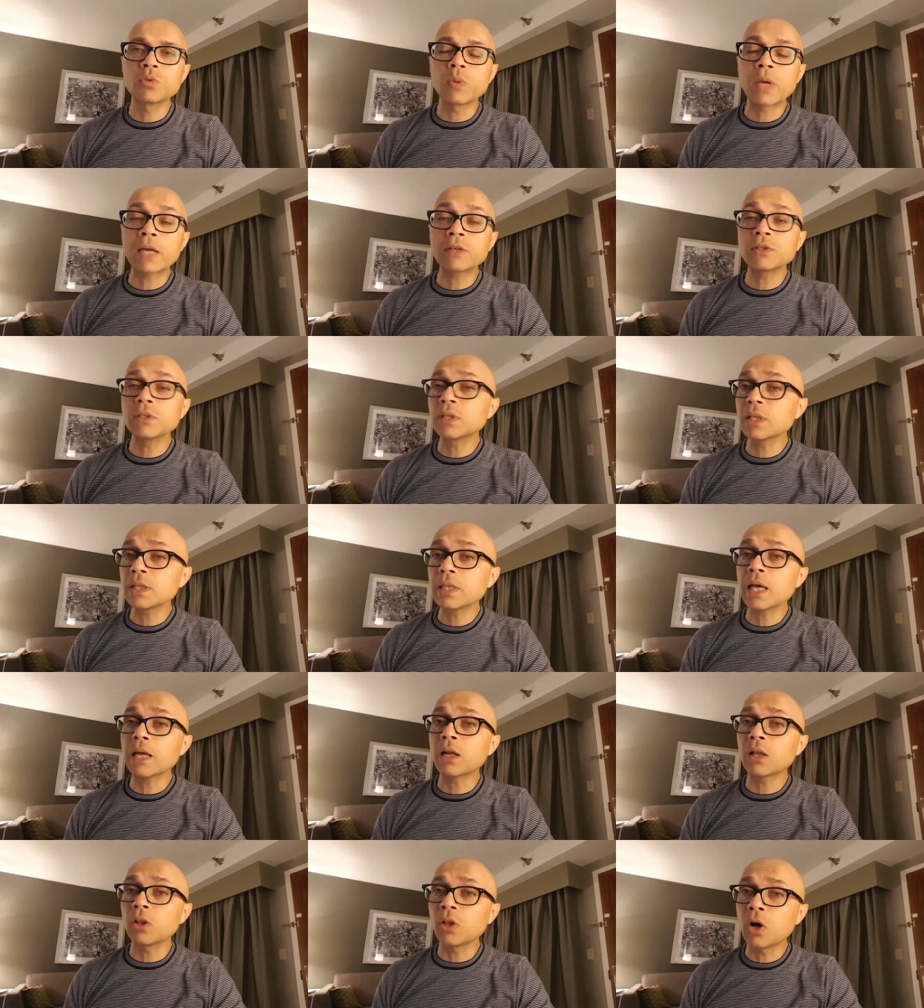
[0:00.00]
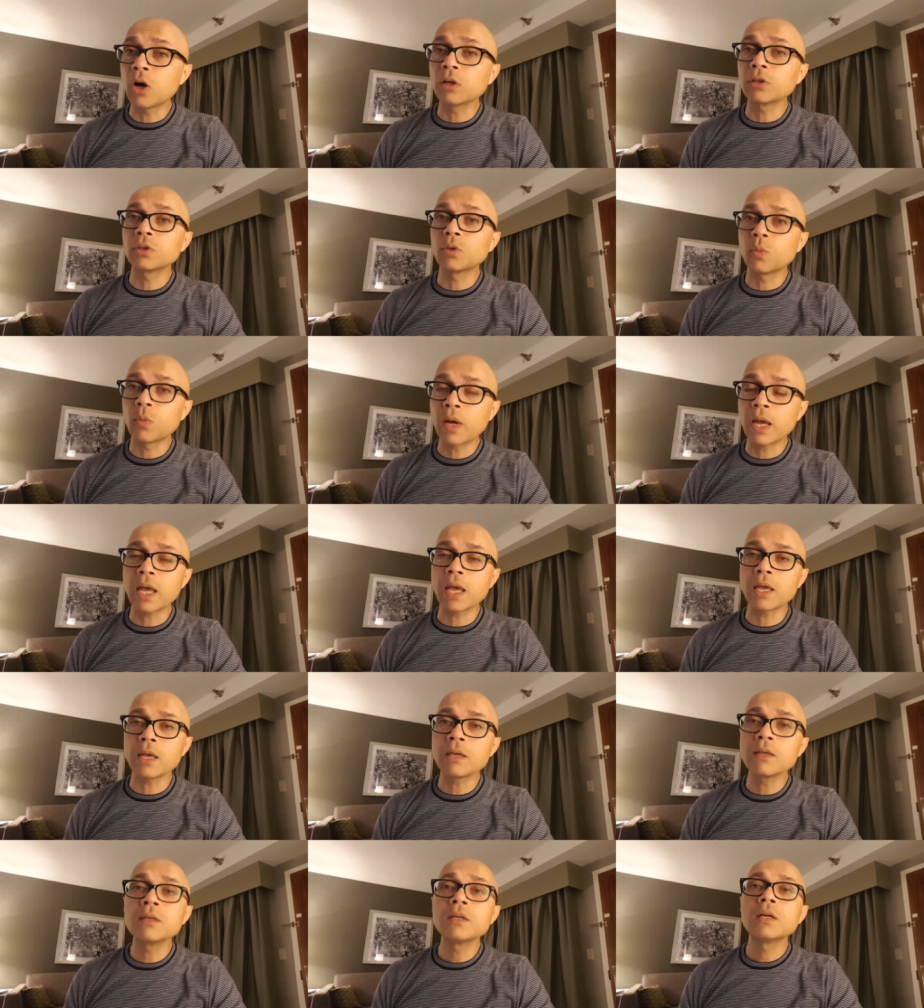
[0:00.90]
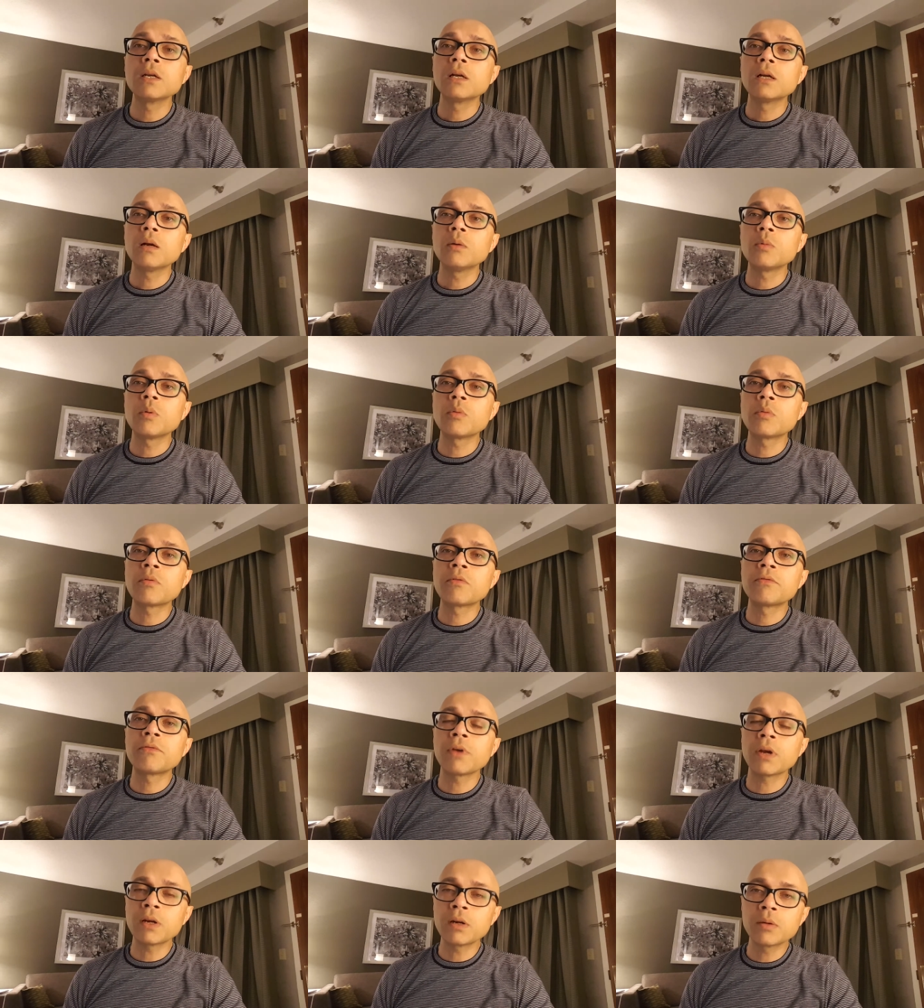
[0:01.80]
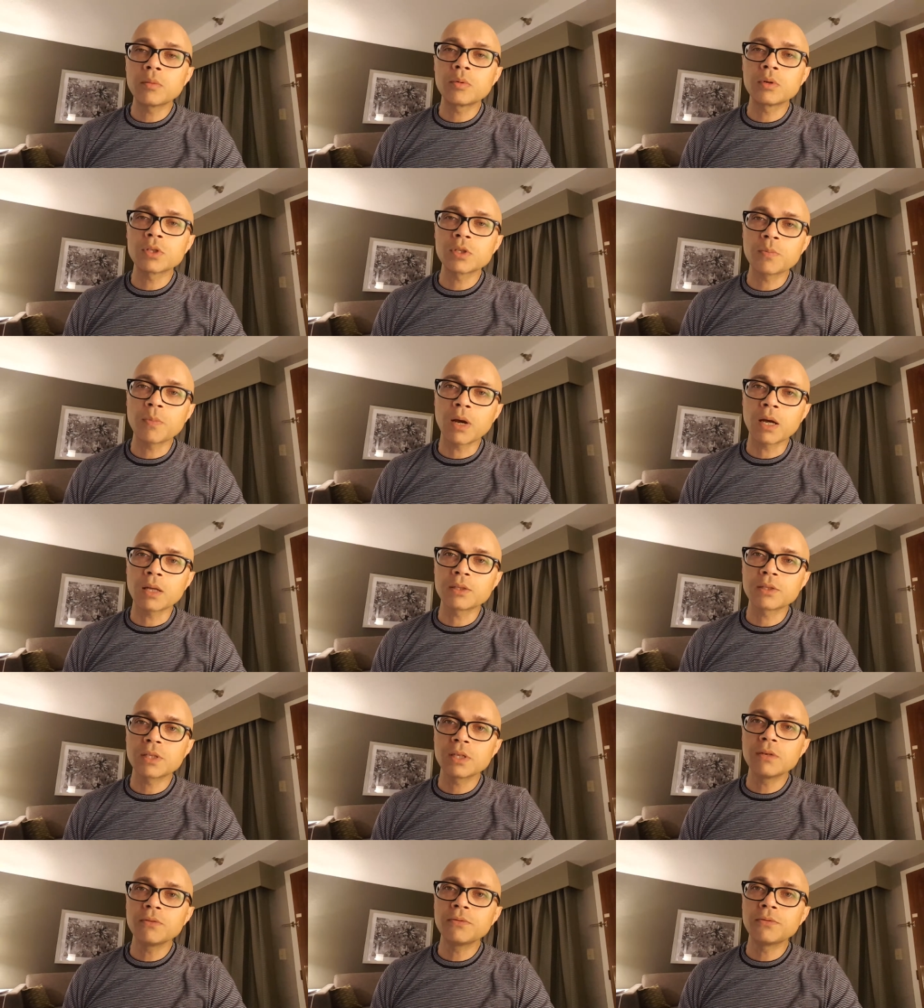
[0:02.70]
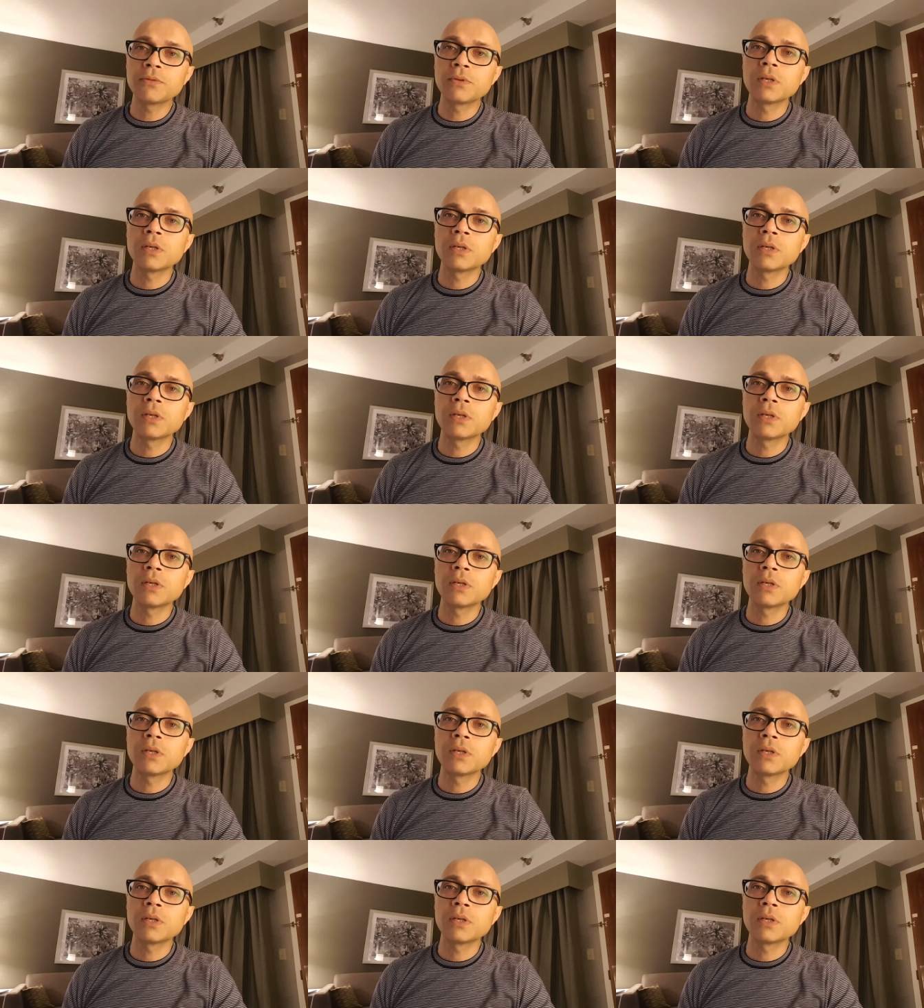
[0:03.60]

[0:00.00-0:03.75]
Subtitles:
we actually did that along the way. We were very responsive.